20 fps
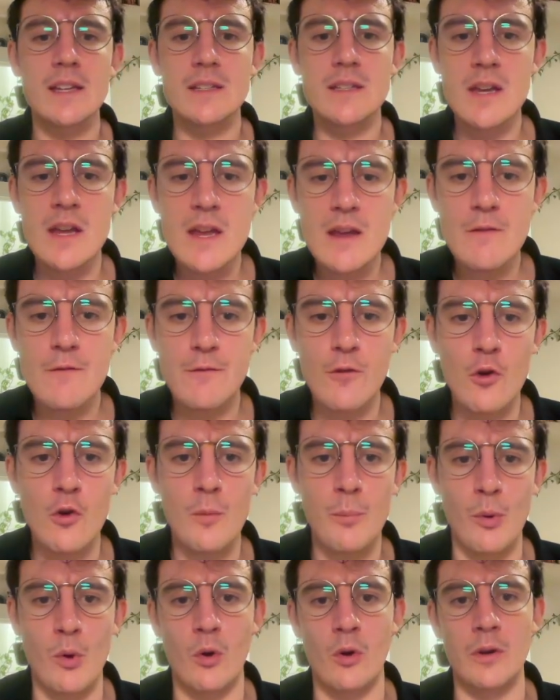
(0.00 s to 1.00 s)

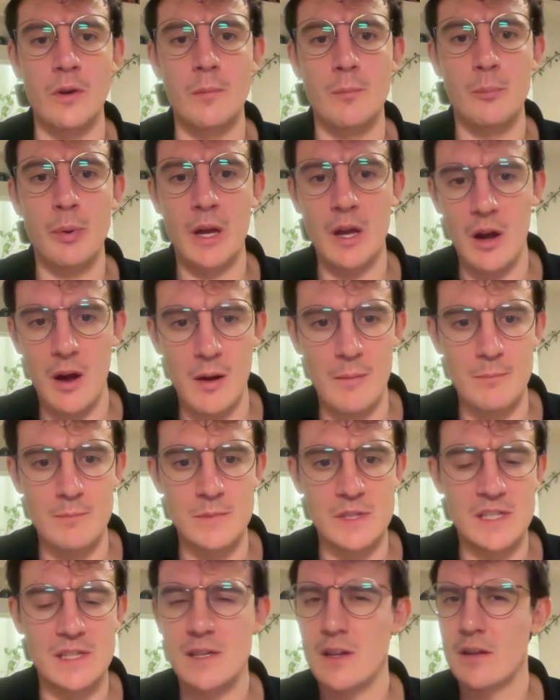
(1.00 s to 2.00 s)
d4 pawn
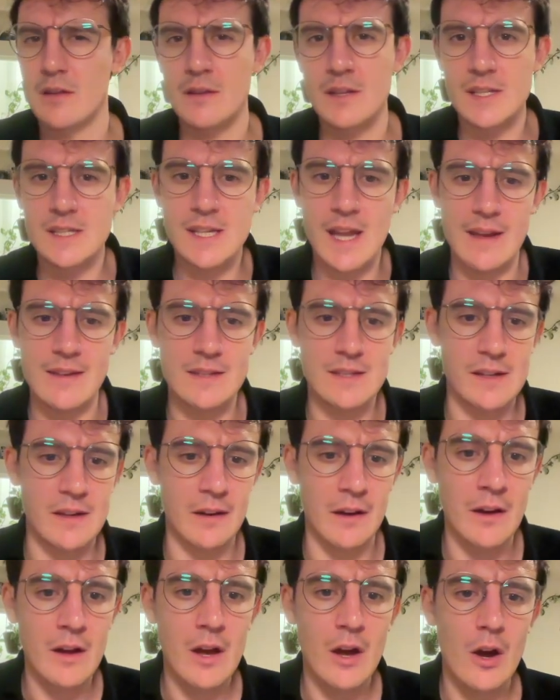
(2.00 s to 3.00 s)
becomes the
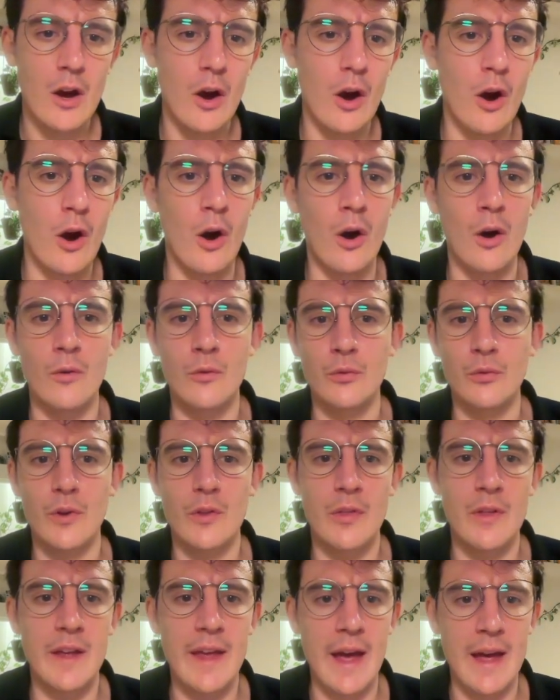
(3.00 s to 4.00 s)
center of
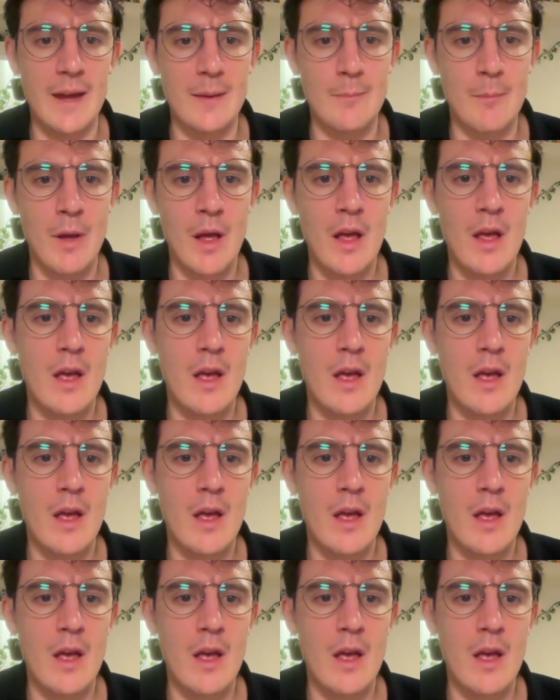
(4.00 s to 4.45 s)
the game.